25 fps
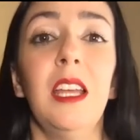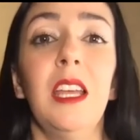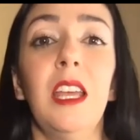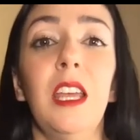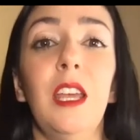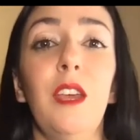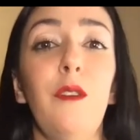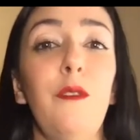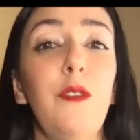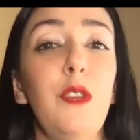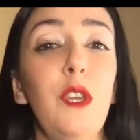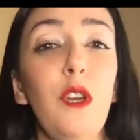
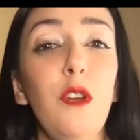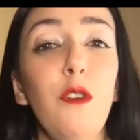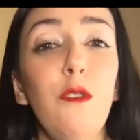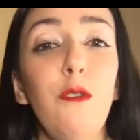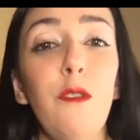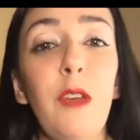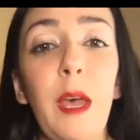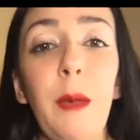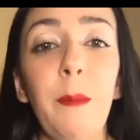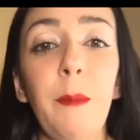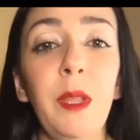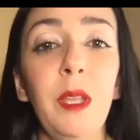if your
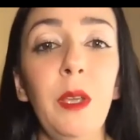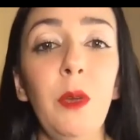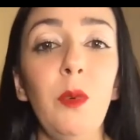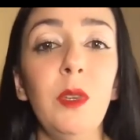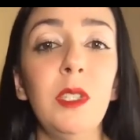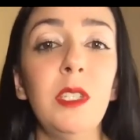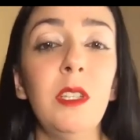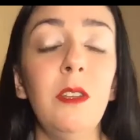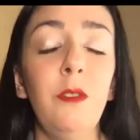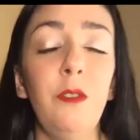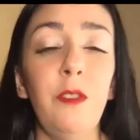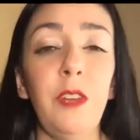family
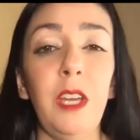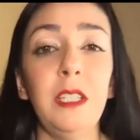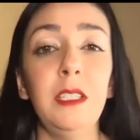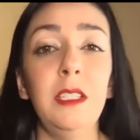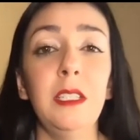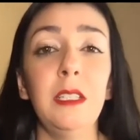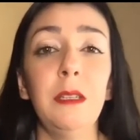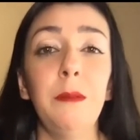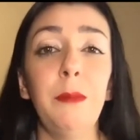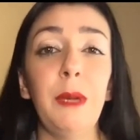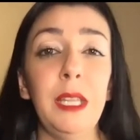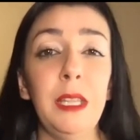was
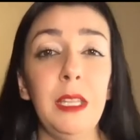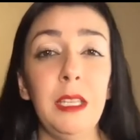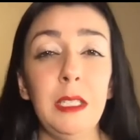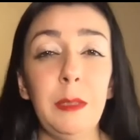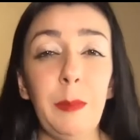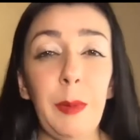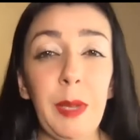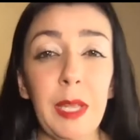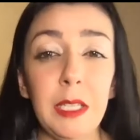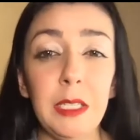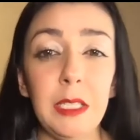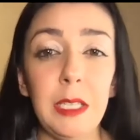affected by this
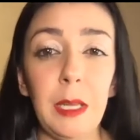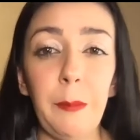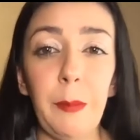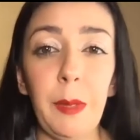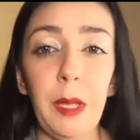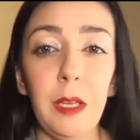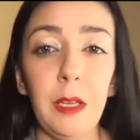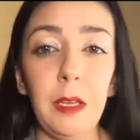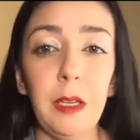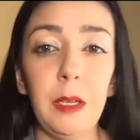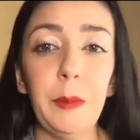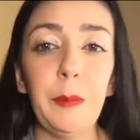
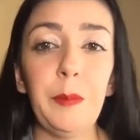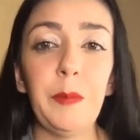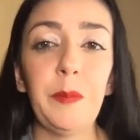pandemic